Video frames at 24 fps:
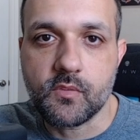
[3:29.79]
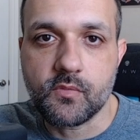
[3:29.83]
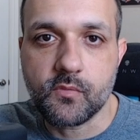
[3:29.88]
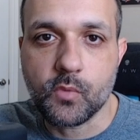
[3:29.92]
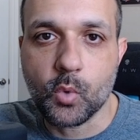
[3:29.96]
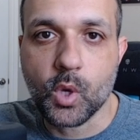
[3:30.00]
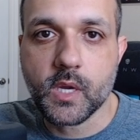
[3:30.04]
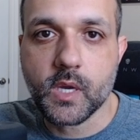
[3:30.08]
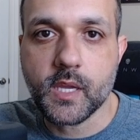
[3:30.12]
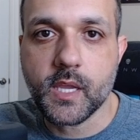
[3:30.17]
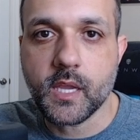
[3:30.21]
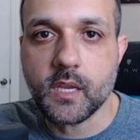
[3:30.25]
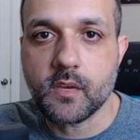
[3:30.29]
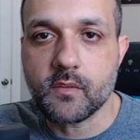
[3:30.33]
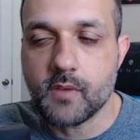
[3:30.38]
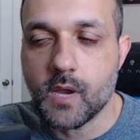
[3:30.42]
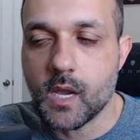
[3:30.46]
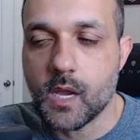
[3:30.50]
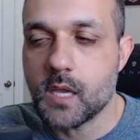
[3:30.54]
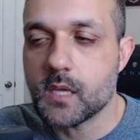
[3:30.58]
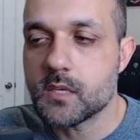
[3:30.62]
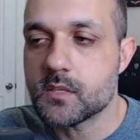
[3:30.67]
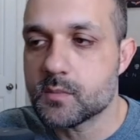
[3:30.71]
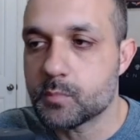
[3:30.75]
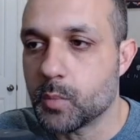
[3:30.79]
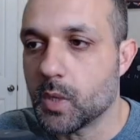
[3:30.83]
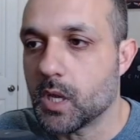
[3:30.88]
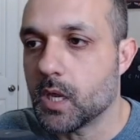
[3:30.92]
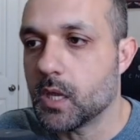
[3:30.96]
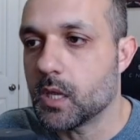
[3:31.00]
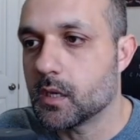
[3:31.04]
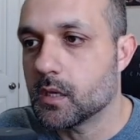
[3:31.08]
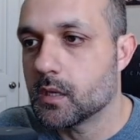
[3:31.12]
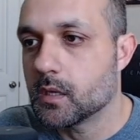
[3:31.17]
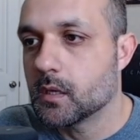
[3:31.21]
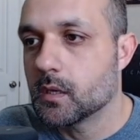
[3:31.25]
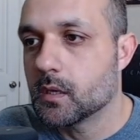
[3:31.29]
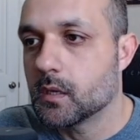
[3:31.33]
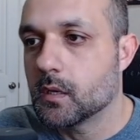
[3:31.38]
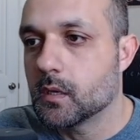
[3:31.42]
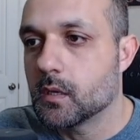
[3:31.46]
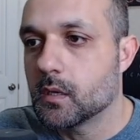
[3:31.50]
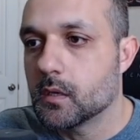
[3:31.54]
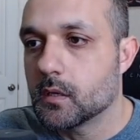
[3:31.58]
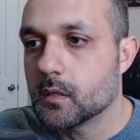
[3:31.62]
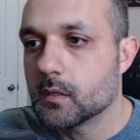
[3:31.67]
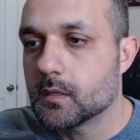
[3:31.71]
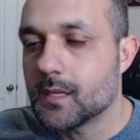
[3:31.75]
4K device, but
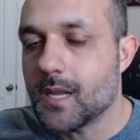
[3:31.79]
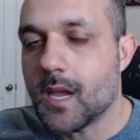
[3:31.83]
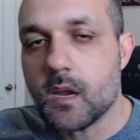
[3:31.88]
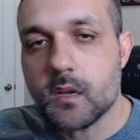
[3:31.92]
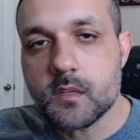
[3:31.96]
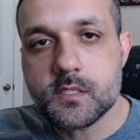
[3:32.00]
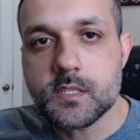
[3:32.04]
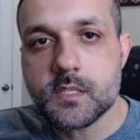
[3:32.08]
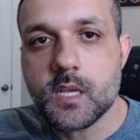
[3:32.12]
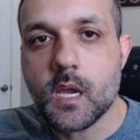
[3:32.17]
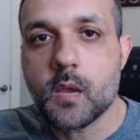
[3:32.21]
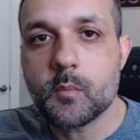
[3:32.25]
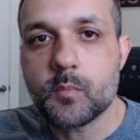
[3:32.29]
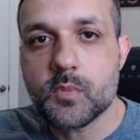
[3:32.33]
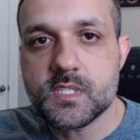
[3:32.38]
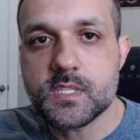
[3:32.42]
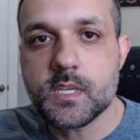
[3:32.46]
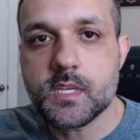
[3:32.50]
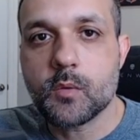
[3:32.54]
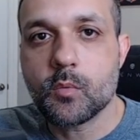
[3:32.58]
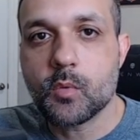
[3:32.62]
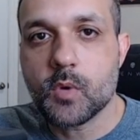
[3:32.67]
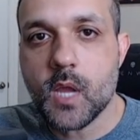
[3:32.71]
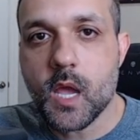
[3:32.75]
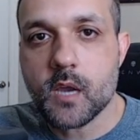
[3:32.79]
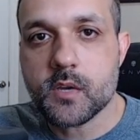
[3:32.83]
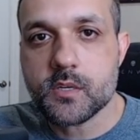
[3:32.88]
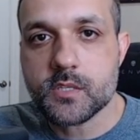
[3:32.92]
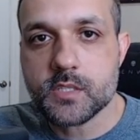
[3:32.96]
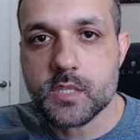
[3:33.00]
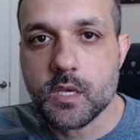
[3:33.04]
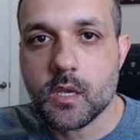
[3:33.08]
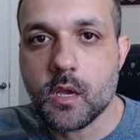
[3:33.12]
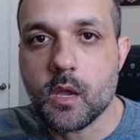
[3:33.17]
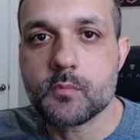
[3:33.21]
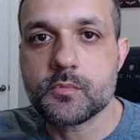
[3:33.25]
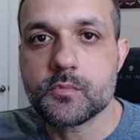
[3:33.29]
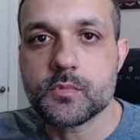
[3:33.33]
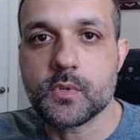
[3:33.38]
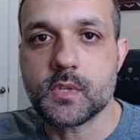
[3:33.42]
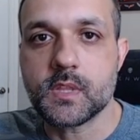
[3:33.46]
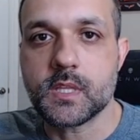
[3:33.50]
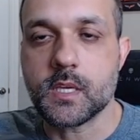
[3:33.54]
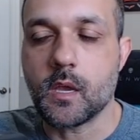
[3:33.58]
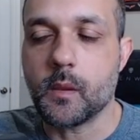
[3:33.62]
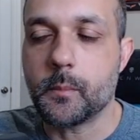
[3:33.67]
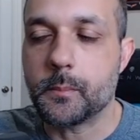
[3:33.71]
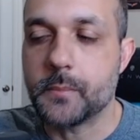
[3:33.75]
now it's time to see what actually comes with
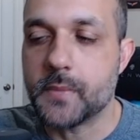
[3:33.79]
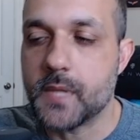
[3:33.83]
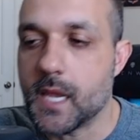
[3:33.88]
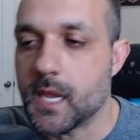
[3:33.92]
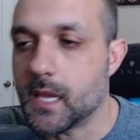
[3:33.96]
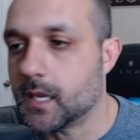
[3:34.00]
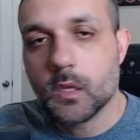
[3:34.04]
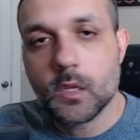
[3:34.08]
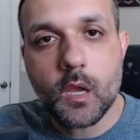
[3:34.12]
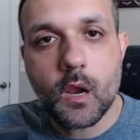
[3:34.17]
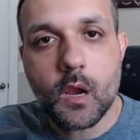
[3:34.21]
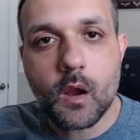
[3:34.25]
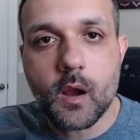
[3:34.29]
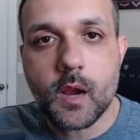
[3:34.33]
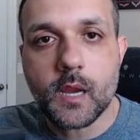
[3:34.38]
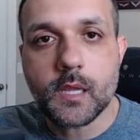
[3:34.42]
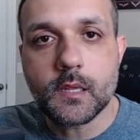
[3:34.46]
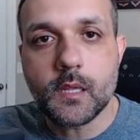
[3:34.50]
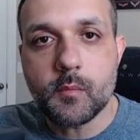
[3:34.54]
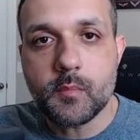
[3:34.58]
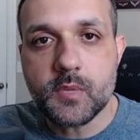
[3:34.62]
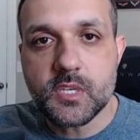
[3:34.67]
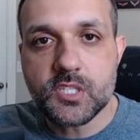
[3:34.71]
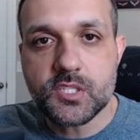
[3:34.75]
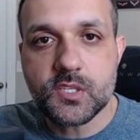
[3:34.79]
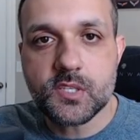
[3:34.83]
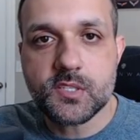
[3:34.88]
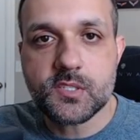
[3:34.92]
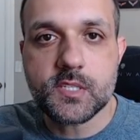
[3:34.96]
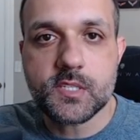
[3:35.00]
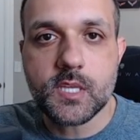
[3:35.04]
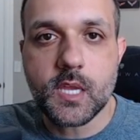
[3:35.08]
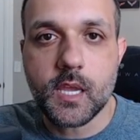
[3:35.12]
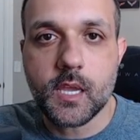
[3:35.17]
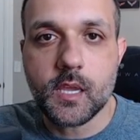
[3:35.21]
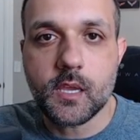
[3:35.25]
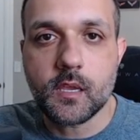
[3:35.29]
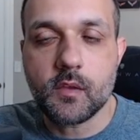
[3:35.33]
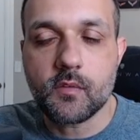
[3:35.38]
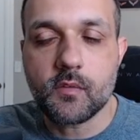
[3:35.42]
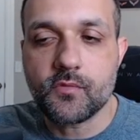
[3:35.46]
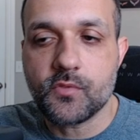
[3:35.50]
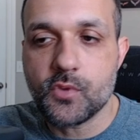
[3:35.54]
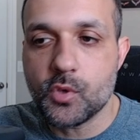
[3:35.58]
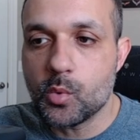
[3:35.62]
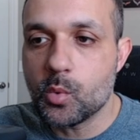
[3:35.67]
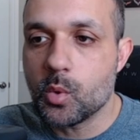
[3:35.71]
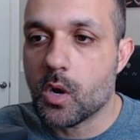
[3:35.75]
the update. All right, let me just say,
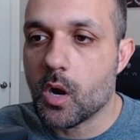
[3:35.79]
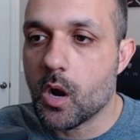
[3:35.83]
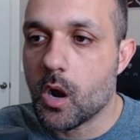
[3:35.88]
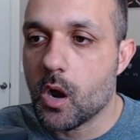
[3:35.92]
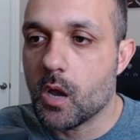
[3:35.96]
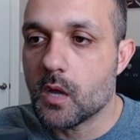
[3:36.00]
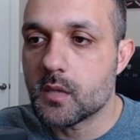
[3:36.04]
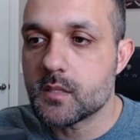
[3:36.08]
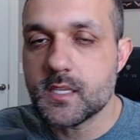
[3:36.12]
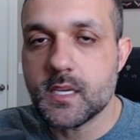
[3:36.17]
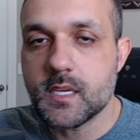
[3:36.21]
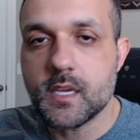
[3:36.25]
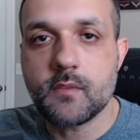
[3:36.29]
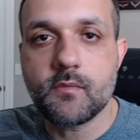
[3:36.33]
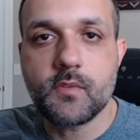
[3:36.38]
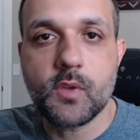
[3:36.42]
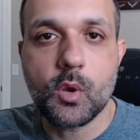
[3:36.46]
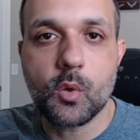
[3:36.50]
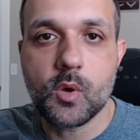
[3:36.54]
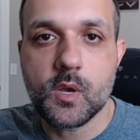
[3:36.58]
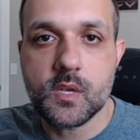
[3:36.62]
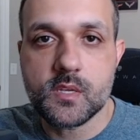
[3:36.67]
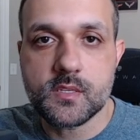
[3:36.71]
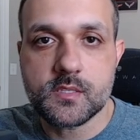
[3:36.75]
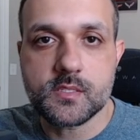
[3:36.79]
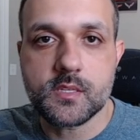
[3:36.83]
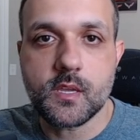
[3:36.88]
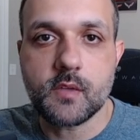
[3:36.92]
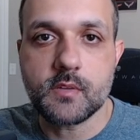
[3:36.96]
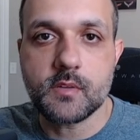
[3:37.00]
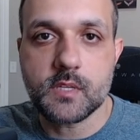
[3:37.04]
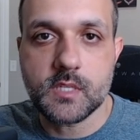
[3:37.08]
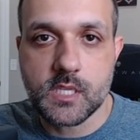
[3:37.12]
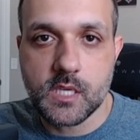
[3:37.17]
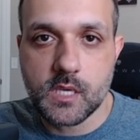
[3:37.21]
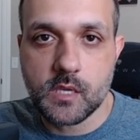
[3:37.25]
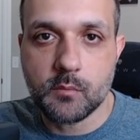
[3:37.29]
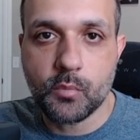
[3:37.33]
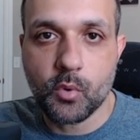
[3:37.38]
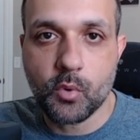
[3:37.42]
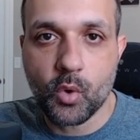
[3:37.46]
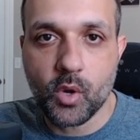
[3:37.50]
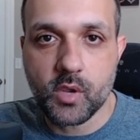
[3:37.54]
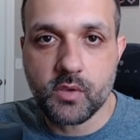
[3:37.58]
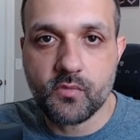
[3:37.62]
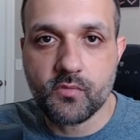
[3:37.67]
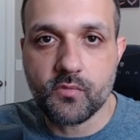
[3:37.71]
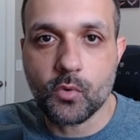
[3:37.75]
if you are on tvOS
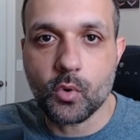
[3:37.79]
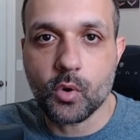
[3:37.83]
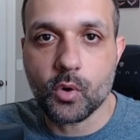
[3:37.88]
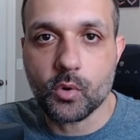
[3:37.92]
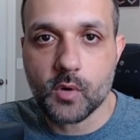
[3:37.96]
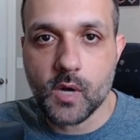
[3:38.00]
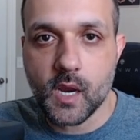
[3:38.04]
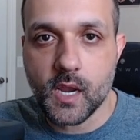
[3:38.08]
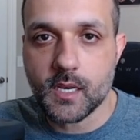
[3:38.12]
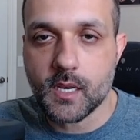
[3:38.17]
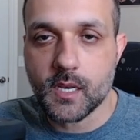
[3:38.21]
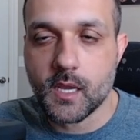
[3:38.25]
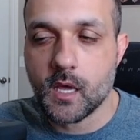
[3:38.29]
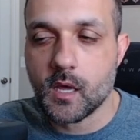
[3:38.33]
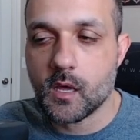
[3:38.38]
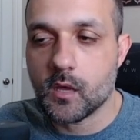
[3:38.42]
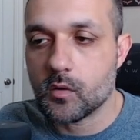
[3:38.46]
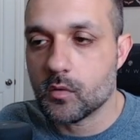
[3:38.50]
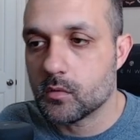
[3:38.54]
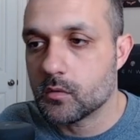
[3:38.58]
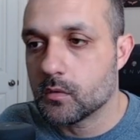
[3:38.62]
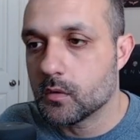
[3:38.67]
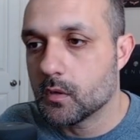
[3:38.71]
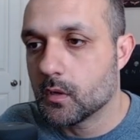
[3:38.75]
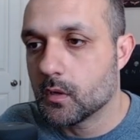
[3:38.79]
17.4 right now